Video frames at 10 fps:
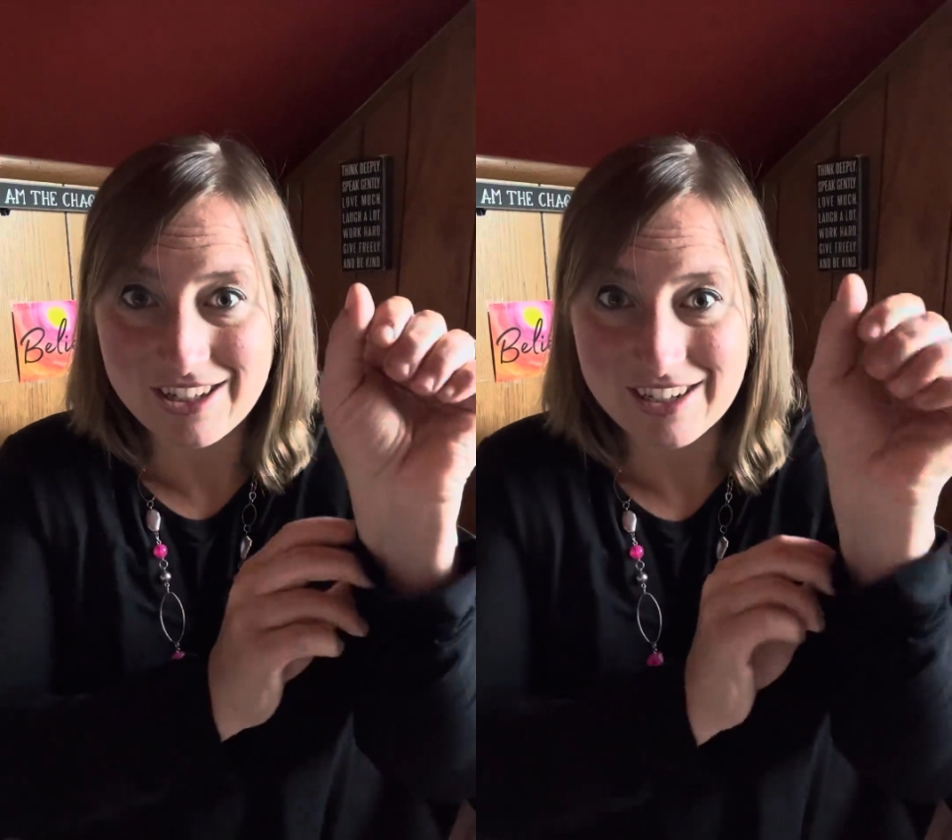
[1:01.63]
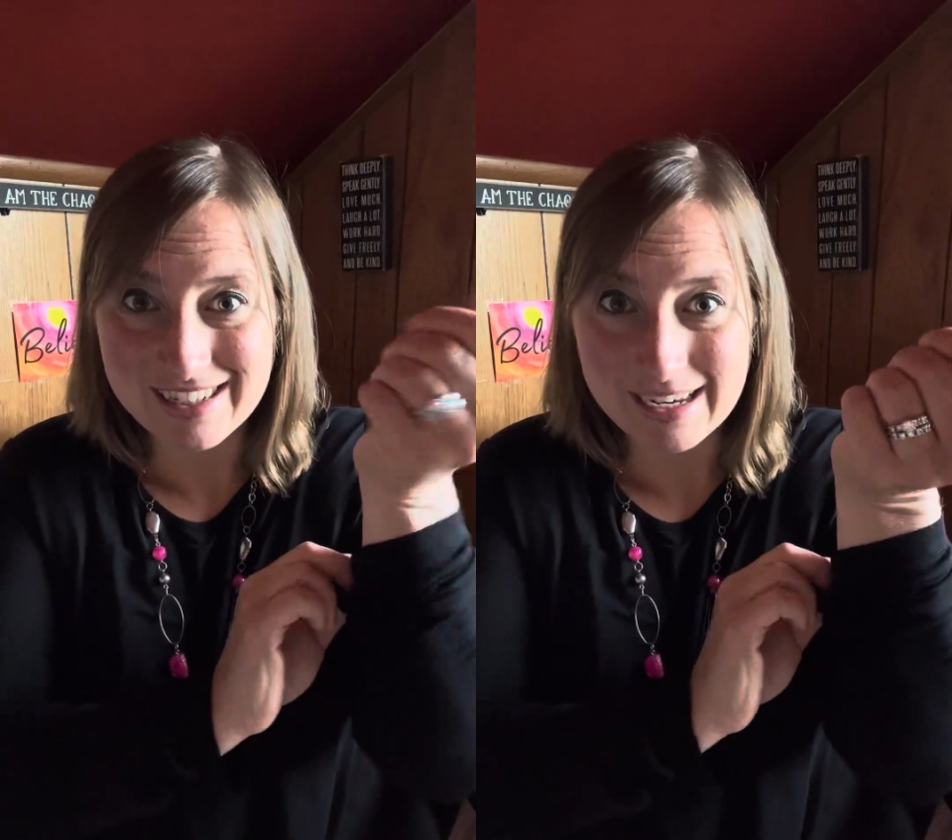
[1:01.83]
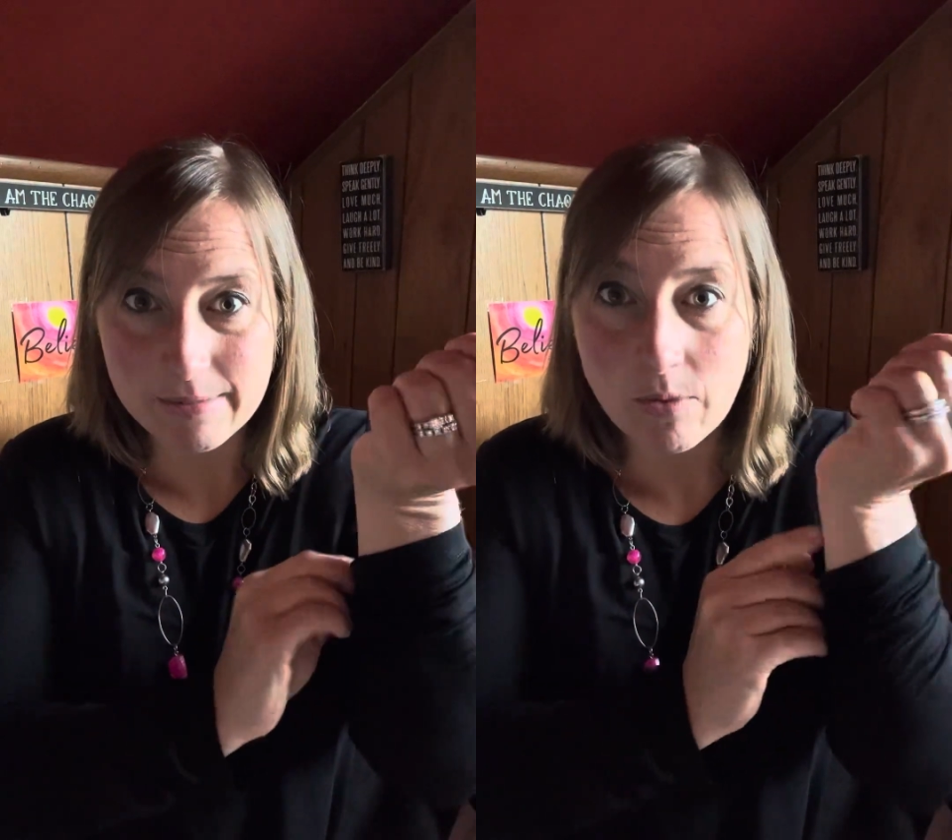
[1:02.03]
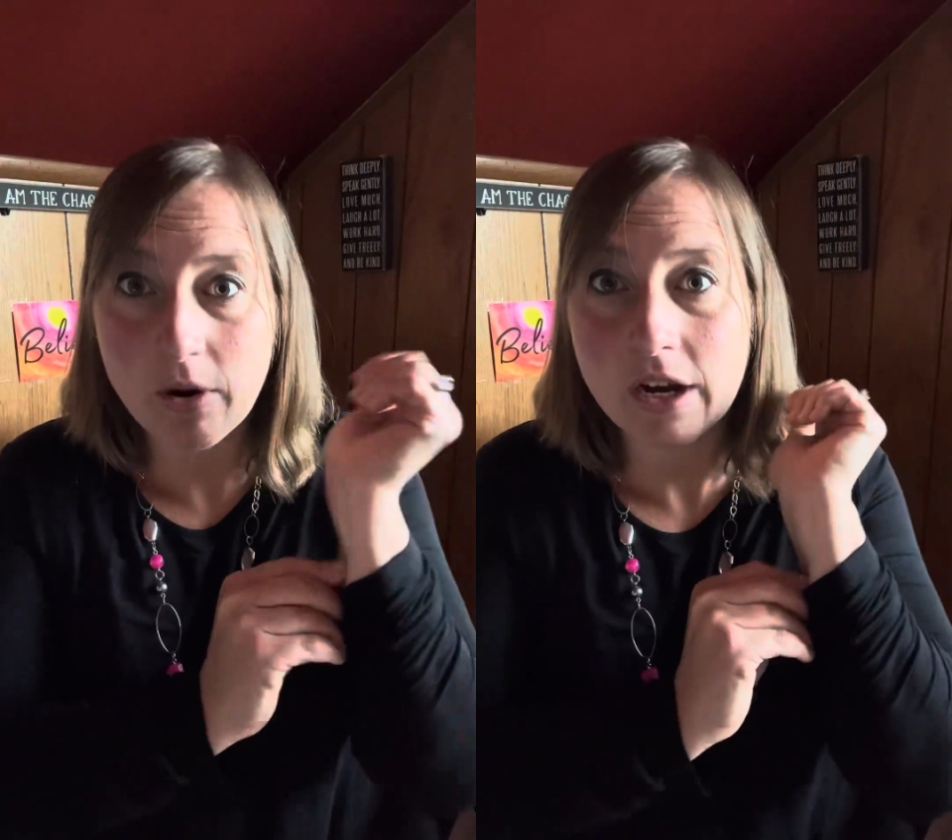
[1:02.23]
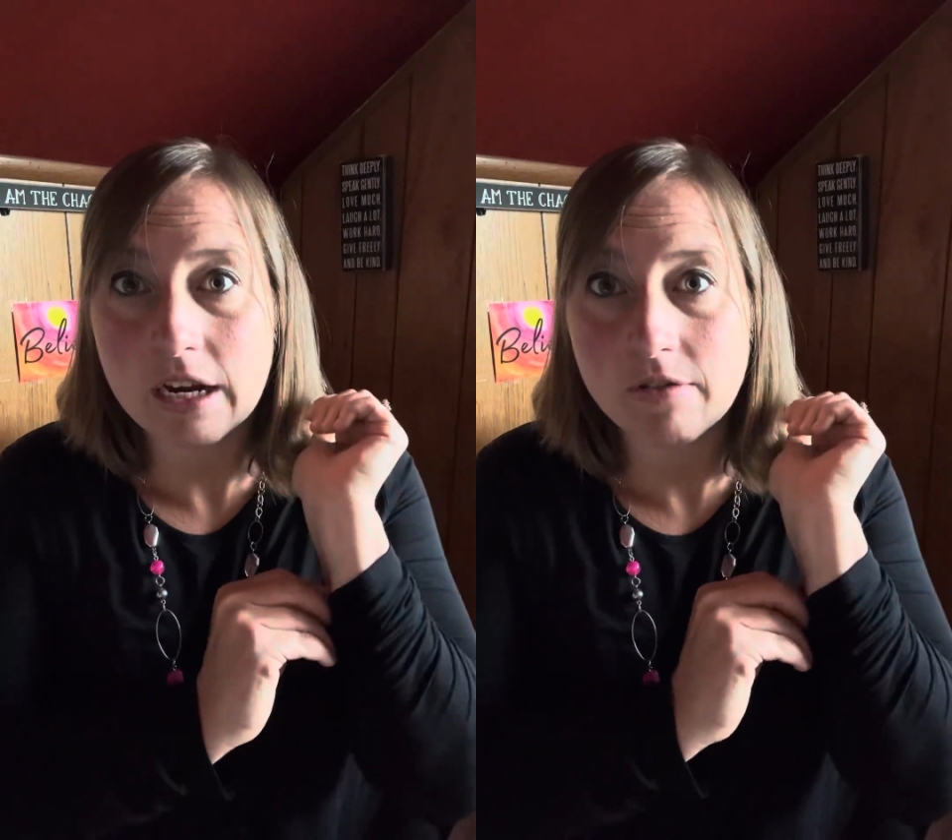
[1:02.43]
You can see I'm not
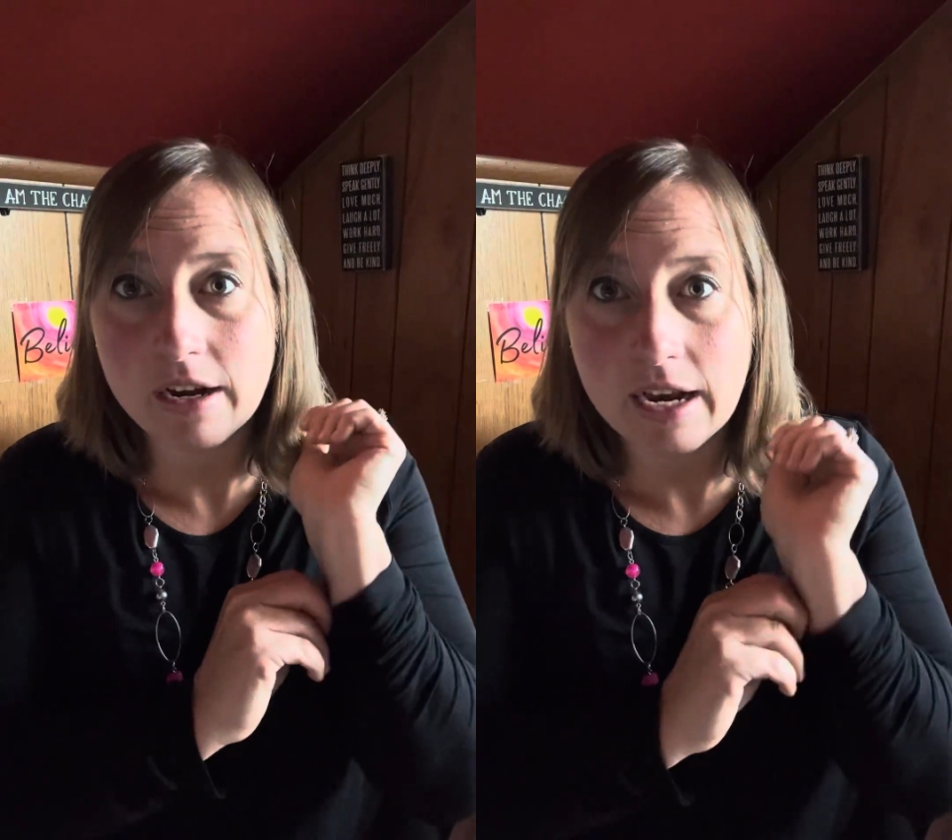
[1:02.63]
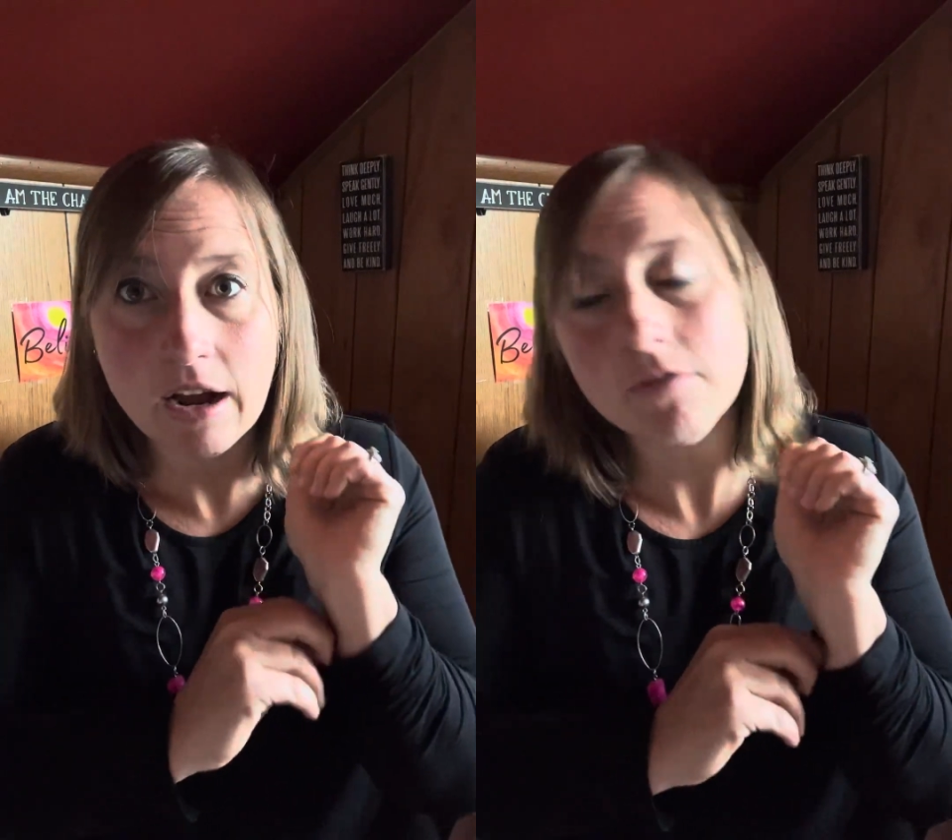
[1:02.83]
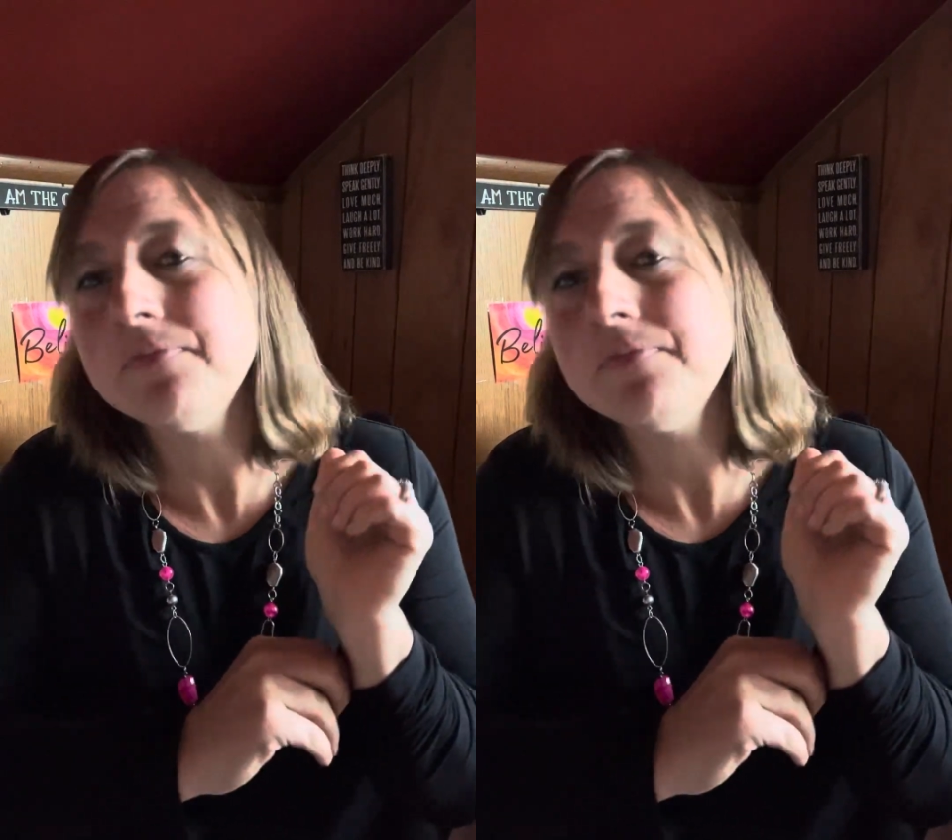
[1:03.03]
wearing it right now.